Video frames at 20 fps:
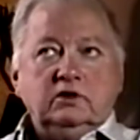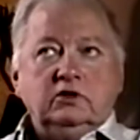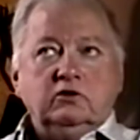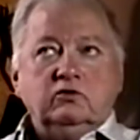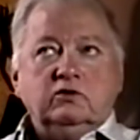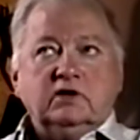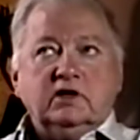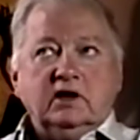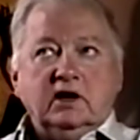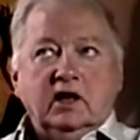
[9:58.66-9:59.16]

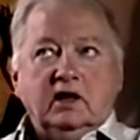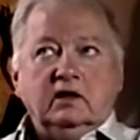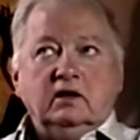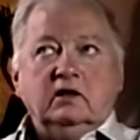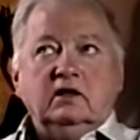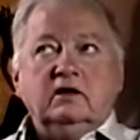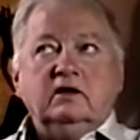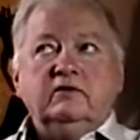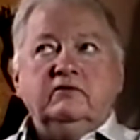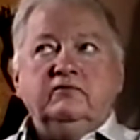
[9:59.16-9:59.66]
you
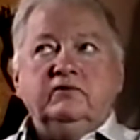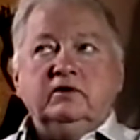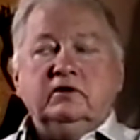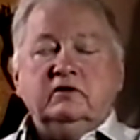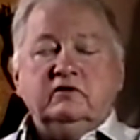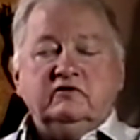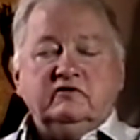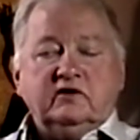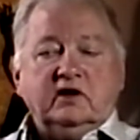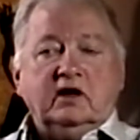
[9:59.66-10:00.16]
cannot live
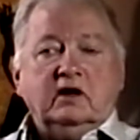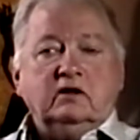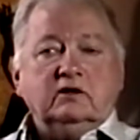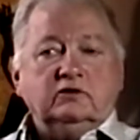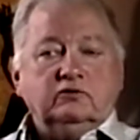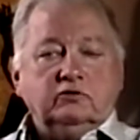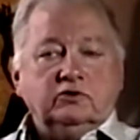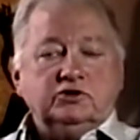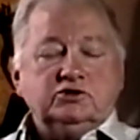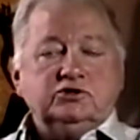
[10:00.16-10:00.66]
in the style
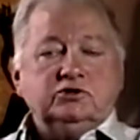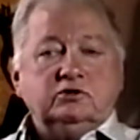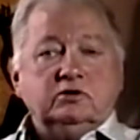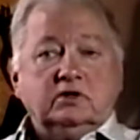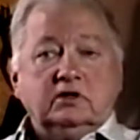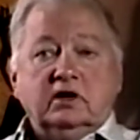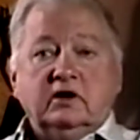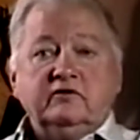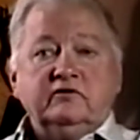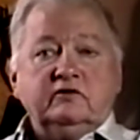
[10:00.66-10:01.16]
to which you're
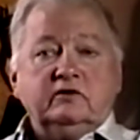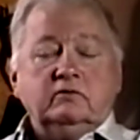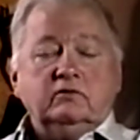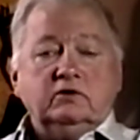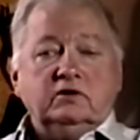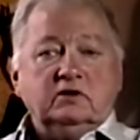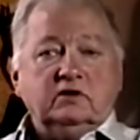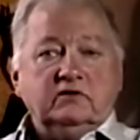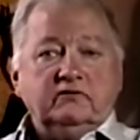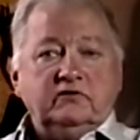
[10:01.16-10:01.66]

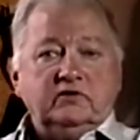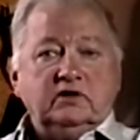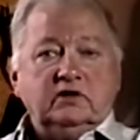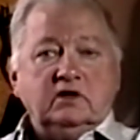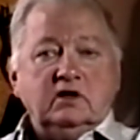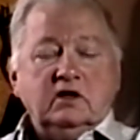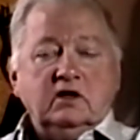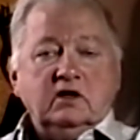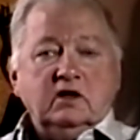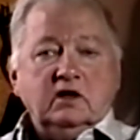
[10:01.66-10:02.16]
accustomed to
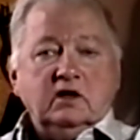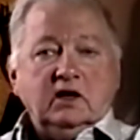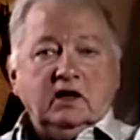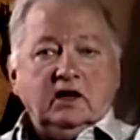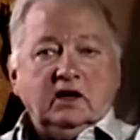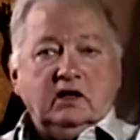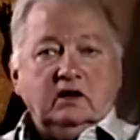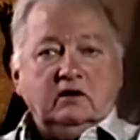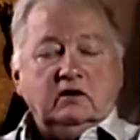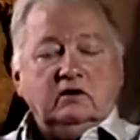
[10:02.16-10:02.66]
living,
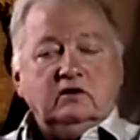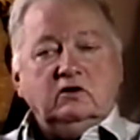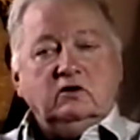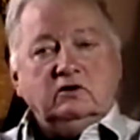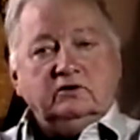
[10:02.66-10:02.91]
and the